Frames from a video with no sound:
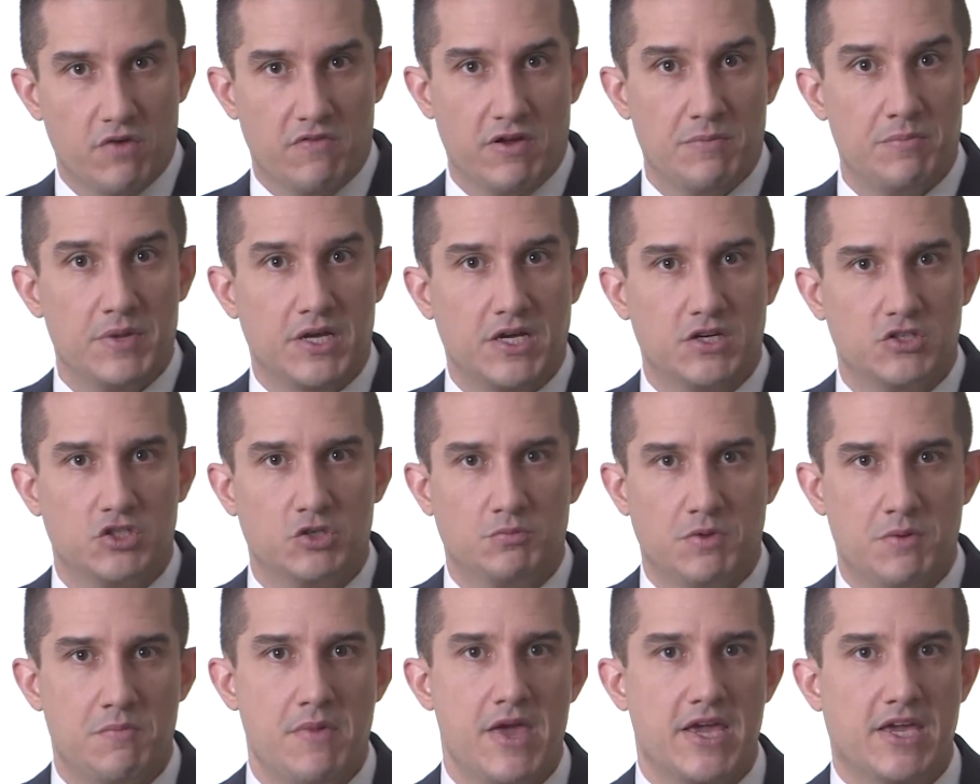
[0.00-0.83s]
it because you'll
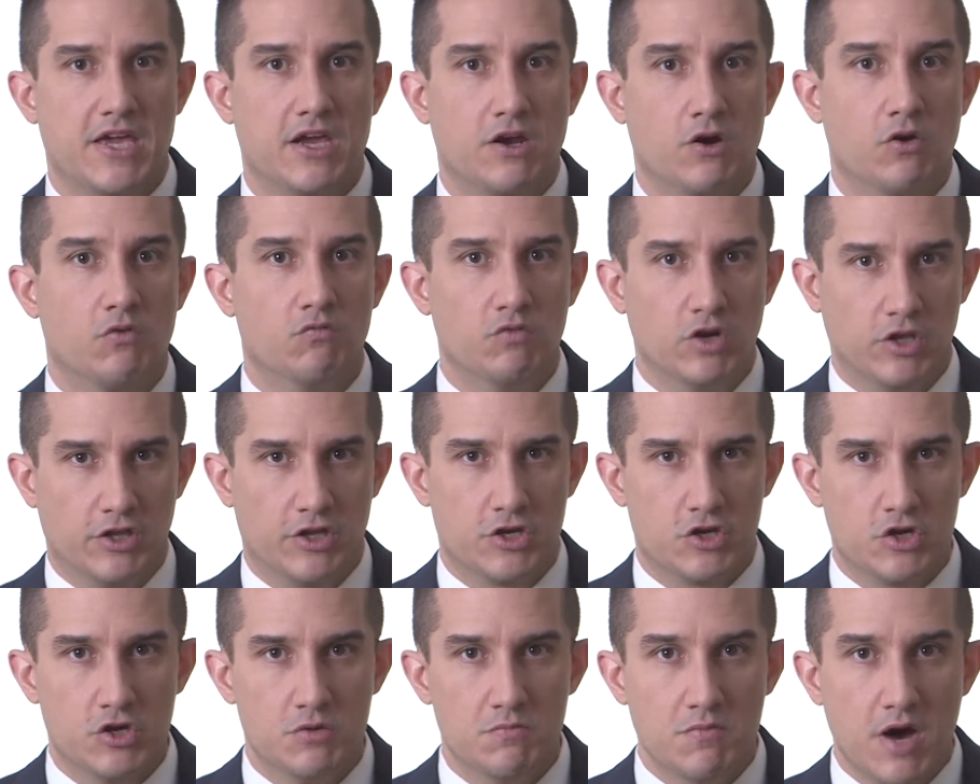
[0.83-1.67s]
be making really
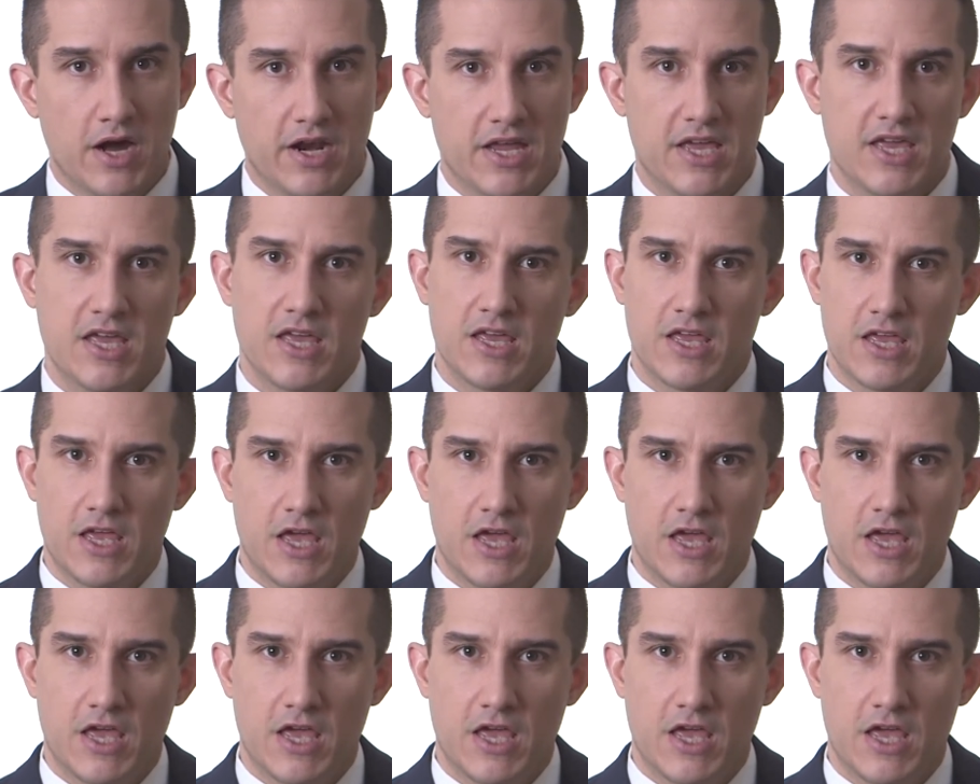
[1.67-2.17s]
good money